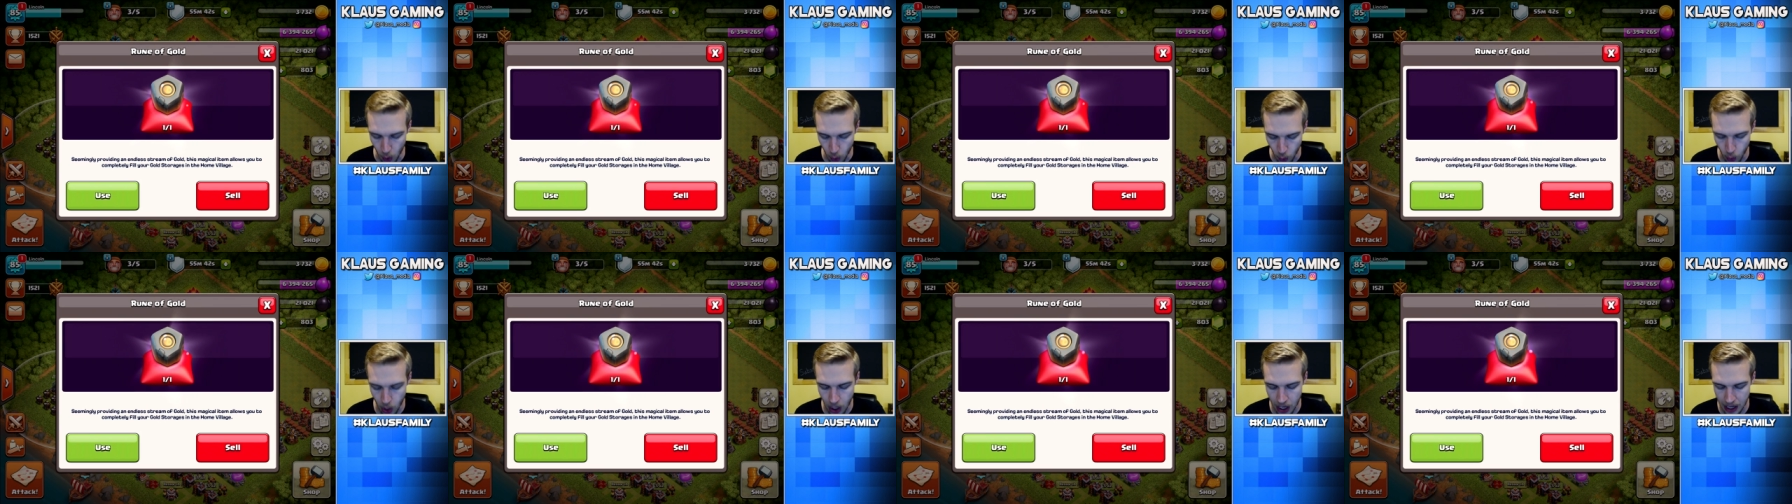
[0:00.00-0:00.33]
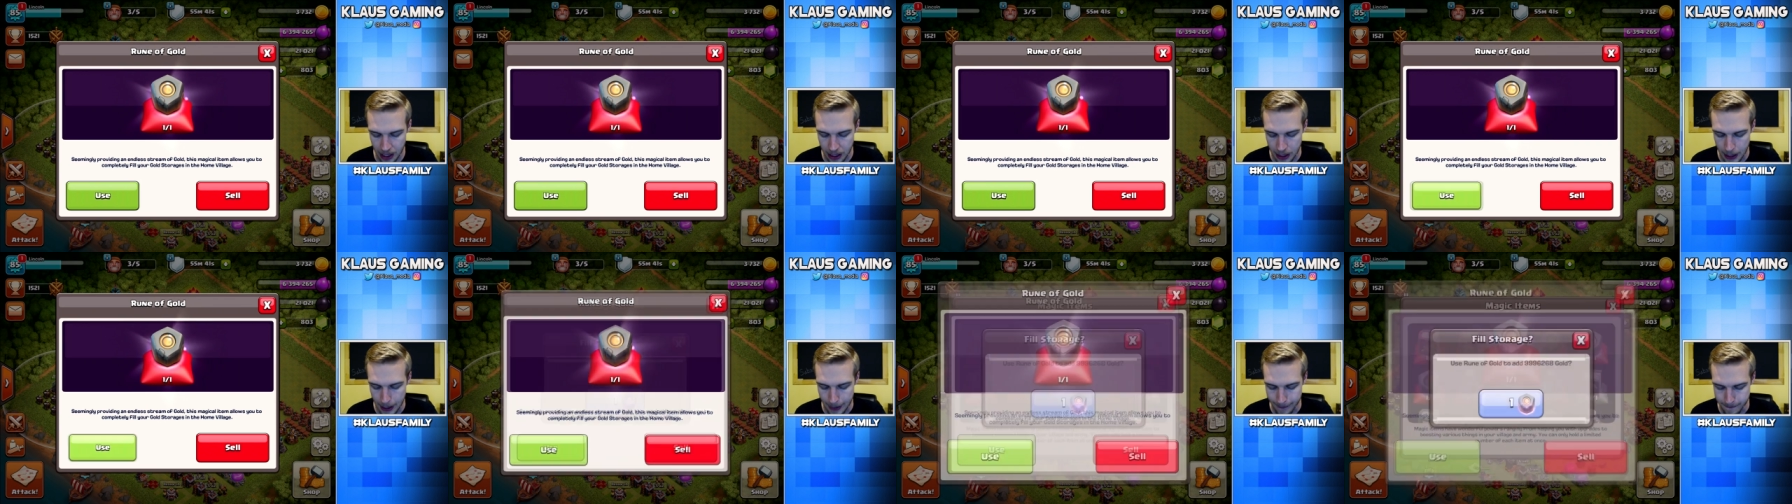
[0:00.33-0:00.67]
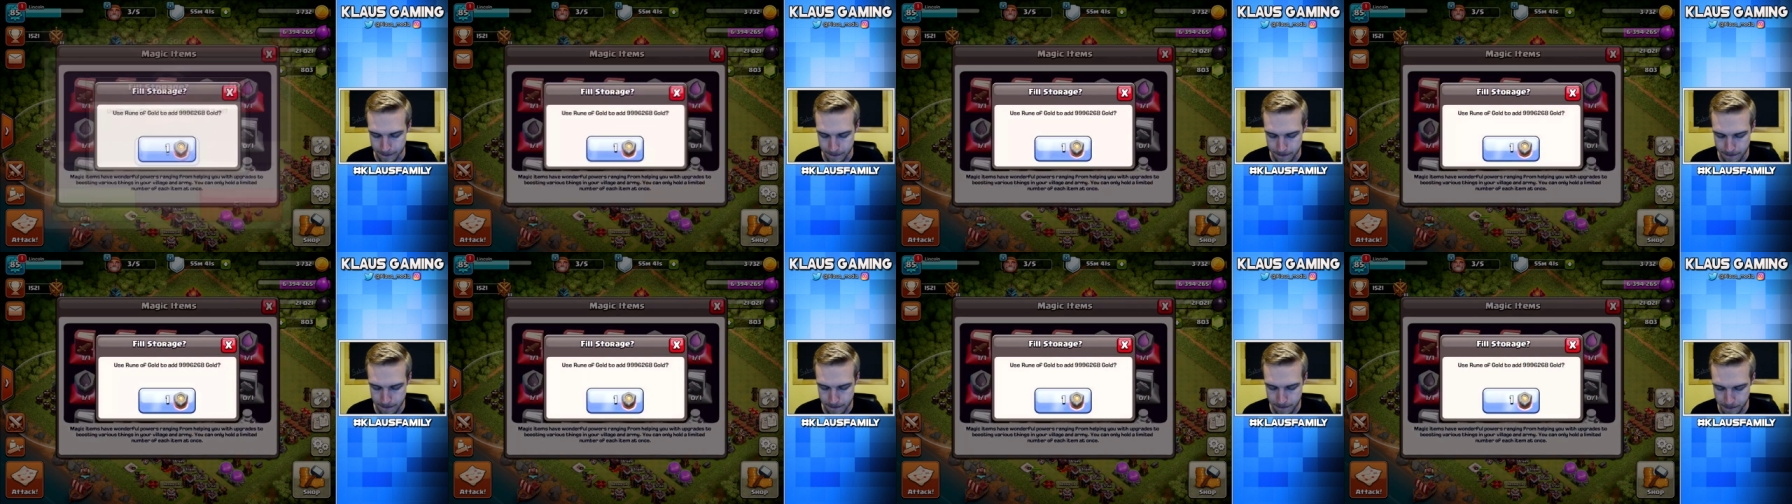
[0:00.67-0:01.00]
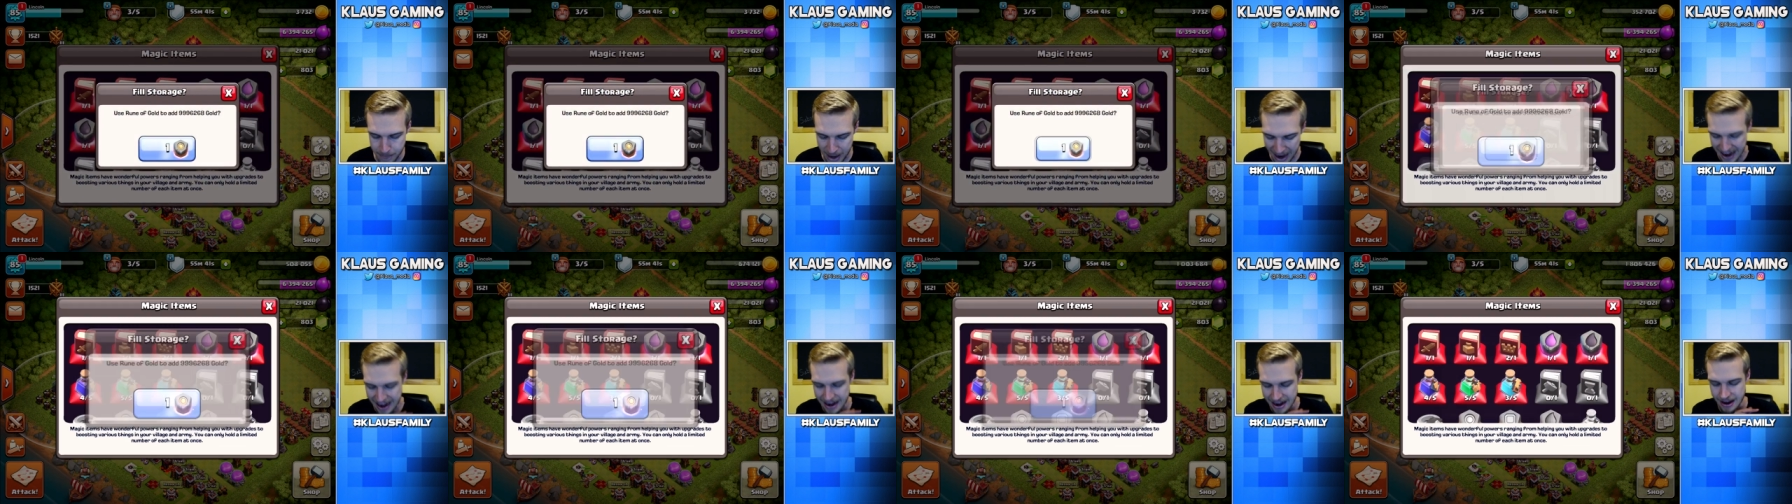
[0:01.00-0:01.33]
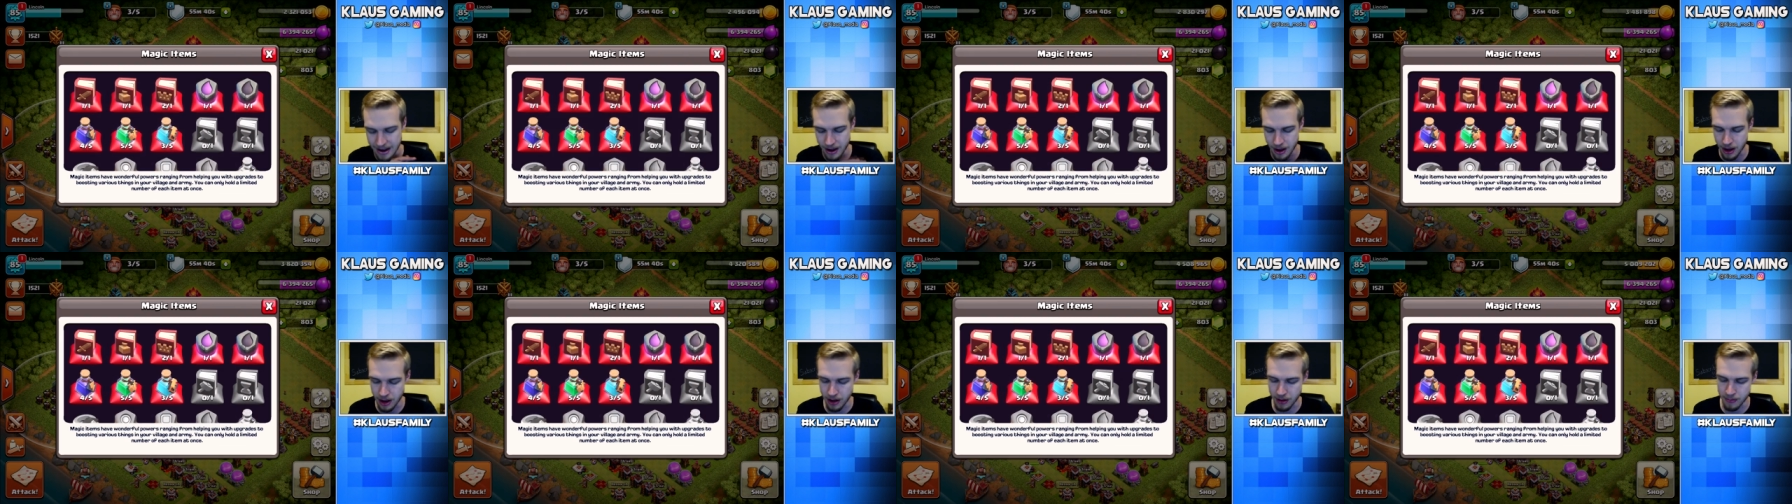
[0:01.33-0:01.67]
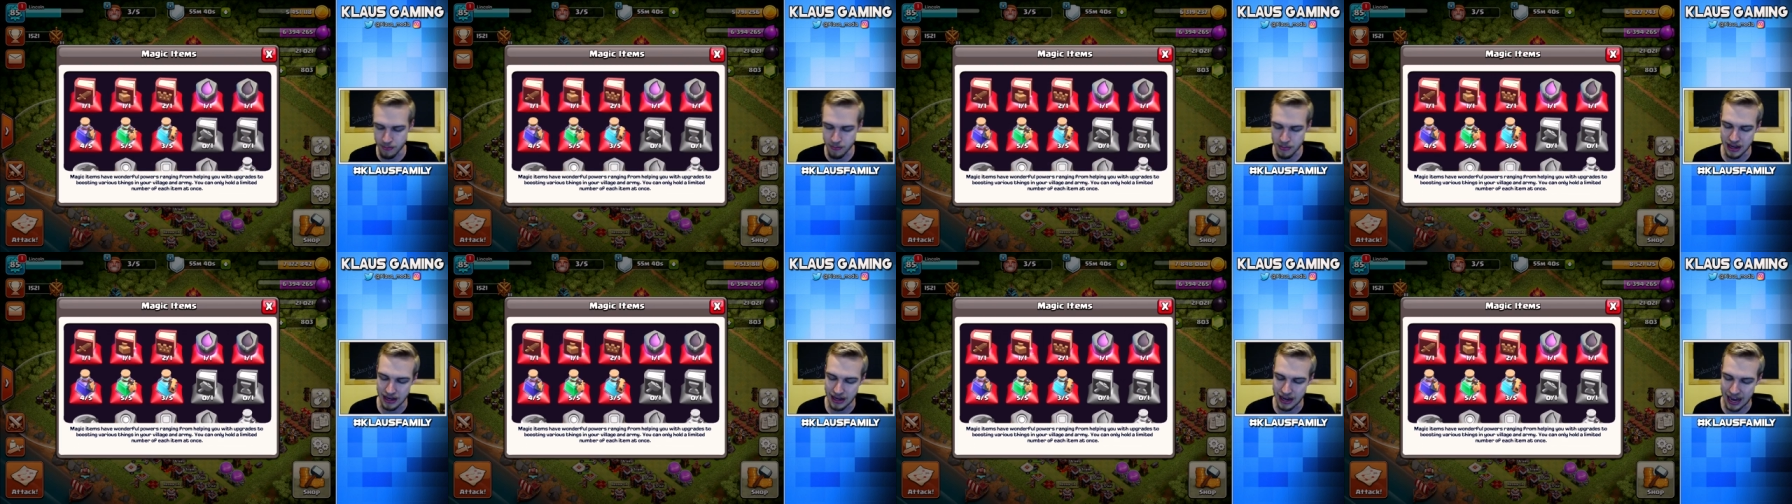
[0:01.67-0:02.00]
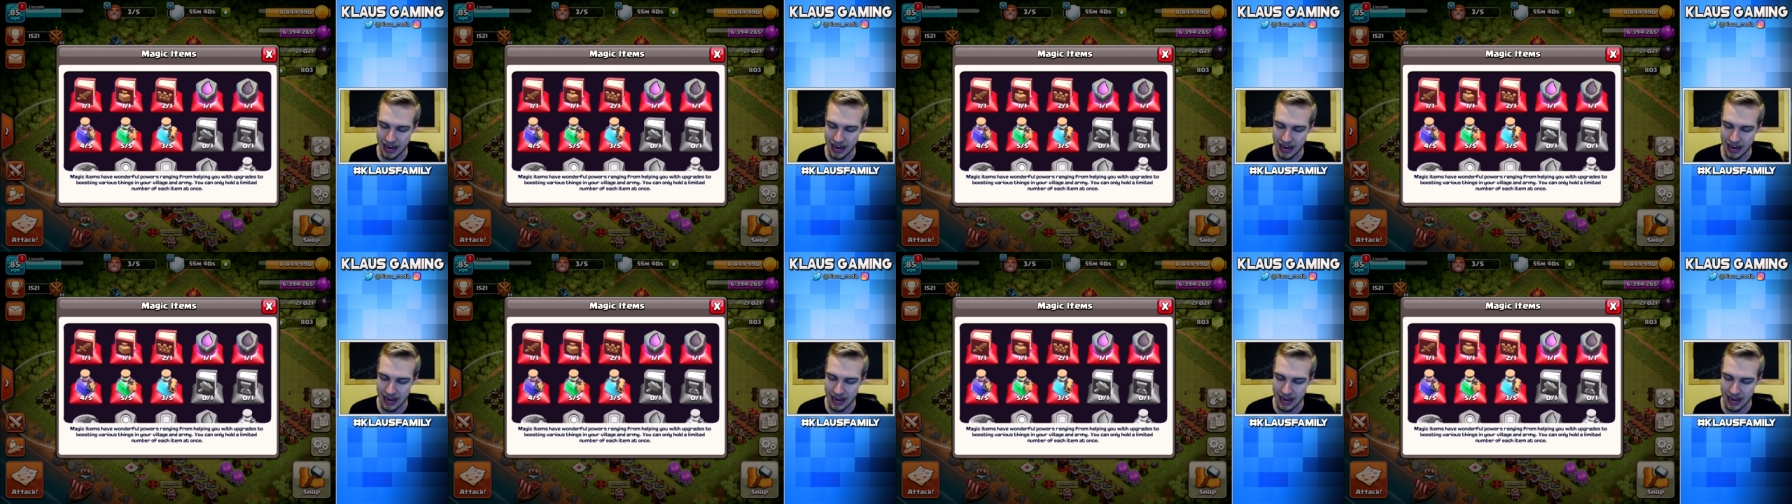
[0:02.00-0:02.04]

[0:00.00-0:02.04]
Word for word: one, bam!